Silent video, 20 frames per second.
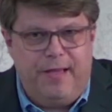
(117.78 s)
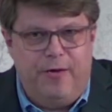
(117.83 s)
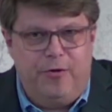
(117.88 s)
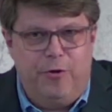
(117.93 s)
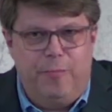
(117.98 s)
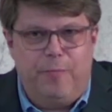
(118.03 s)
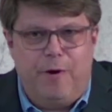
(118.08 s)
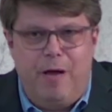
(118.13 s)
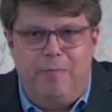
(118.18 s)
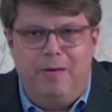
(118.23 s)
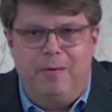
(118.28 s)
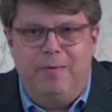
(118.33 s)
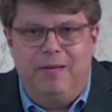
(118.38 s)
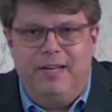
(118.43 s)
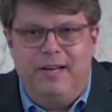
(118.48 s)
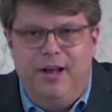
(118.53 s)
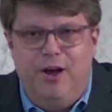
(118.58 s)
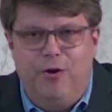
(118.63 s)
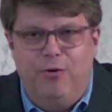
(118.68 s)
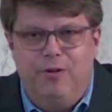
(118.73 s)
Now, you
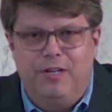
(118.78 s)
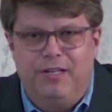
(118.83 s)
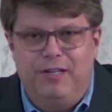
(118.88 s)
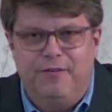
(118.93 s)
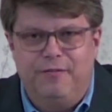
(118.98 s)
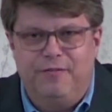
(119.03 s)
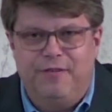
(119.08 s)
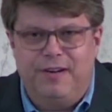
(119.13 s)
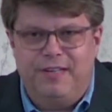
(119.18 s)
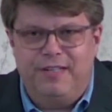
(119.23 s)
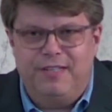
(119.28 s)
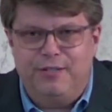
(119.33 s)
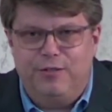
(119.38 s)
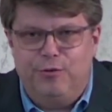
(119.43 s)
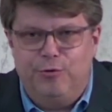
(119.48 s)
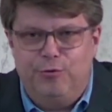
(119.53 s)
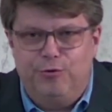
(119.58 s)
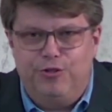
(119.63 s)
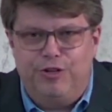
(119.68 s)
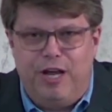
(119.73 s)
probably know that the
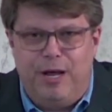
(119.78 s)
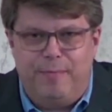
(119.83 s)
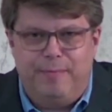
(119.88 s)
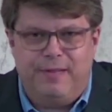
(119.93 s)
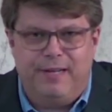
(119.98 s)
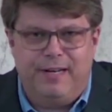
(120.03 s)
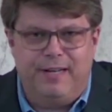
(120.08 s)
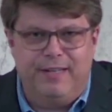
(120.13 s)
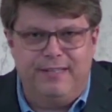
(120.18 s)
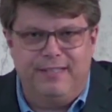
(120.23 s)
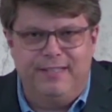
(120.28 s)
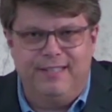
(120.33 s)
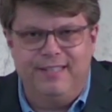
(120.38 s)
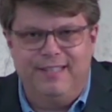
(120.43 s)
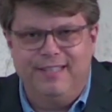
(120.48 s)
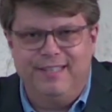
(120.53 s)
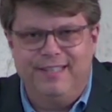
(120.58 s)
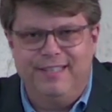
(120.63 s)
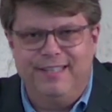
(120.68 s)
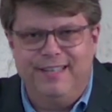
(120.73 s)
first two chapters